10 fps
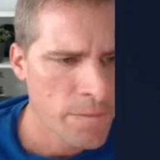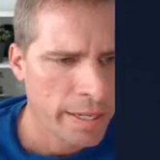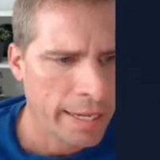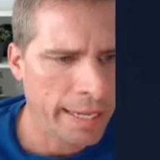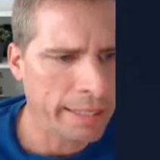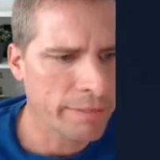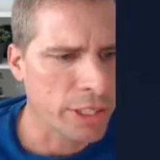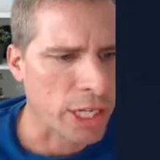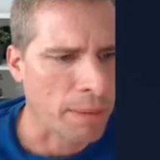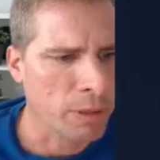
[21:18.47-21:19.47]
Any of the
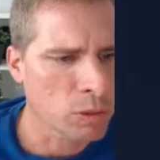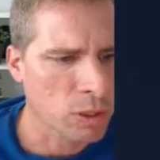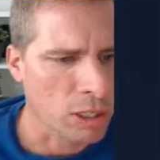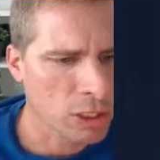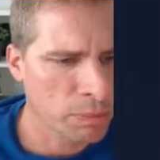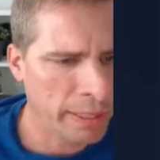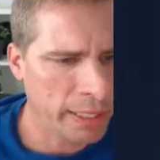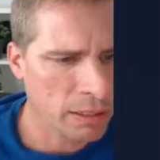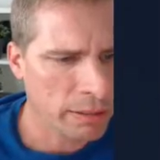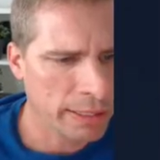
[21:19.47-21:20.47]
job notes would also be
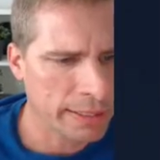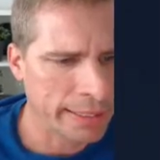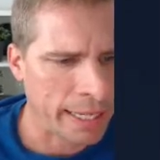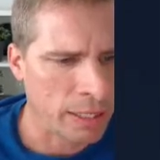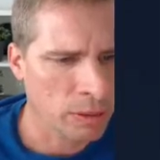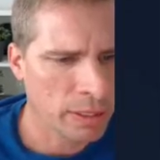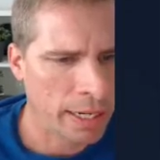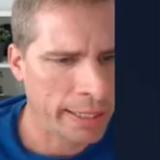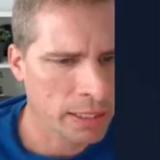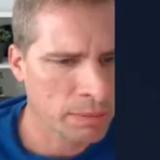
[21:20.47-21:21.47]
here. You see that note that
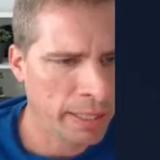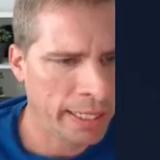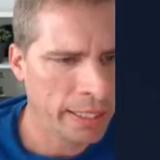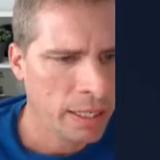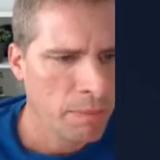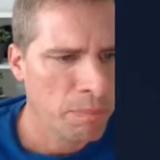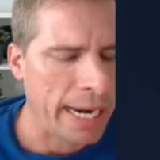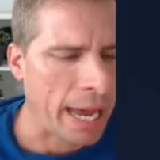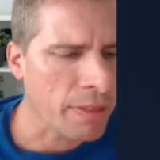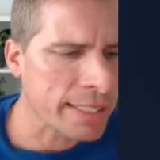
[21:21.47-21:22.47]
I just made. But
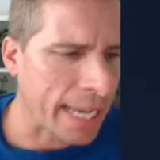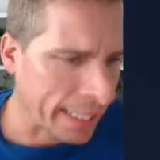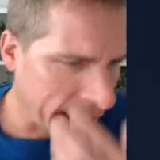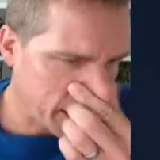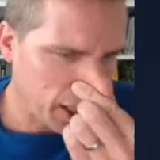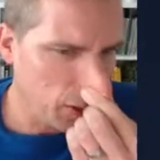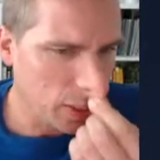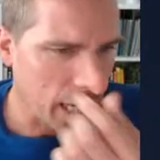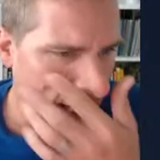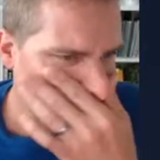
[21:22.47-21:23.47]
now the technician who's
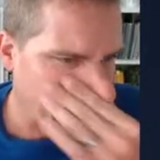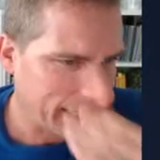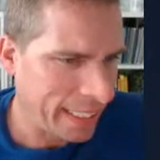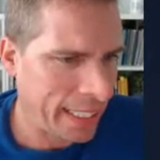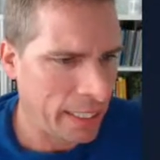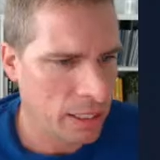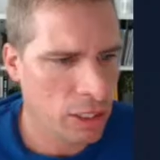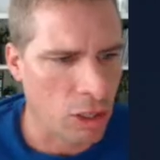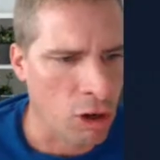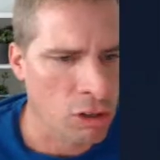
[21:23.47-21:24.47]
not logged in
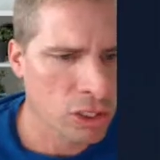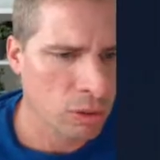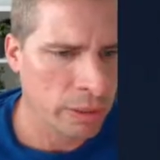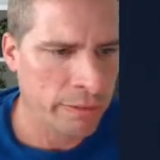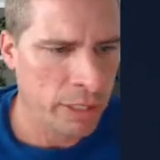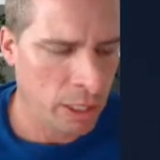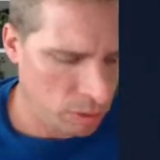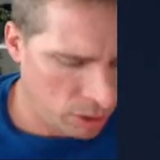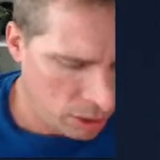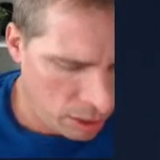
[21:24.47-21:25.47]
can also leave
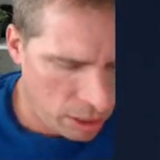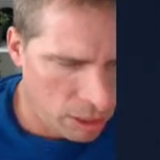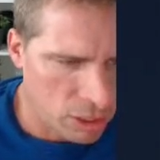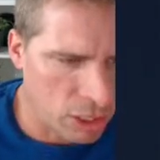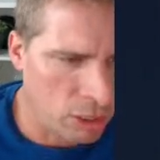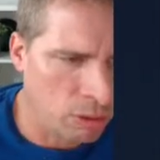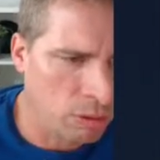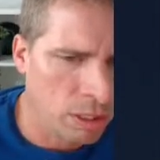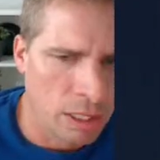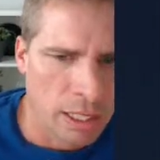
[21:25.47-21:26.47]
notes.
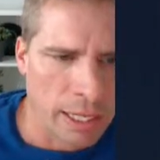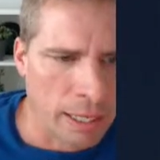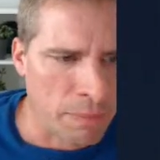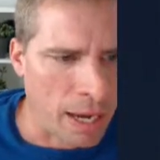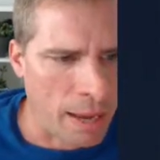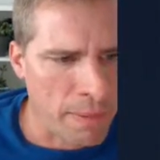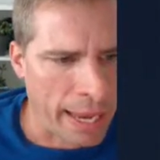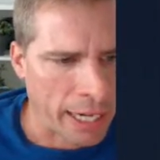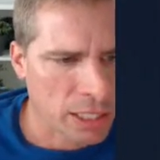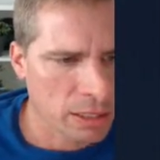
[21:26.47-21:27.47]
So I'm
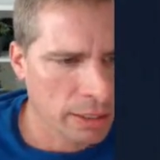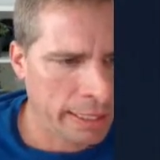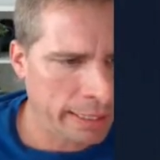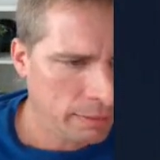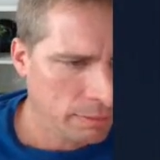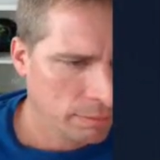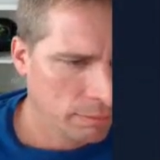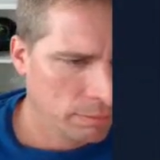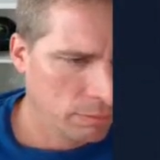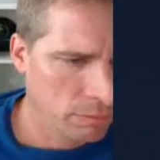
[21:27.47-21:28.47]
actually,
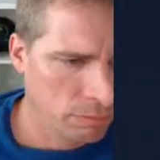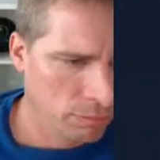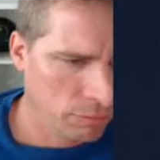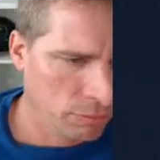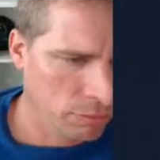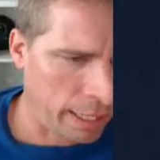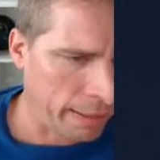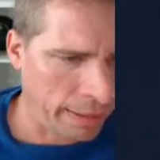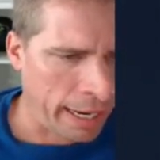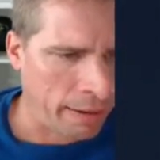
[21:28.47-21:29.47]

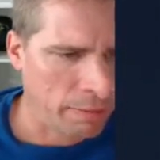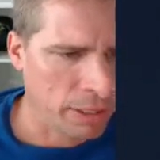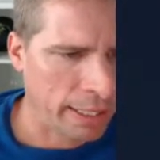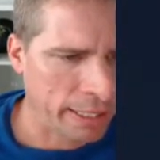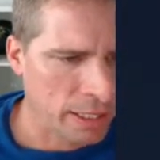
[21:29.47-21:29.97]
I can just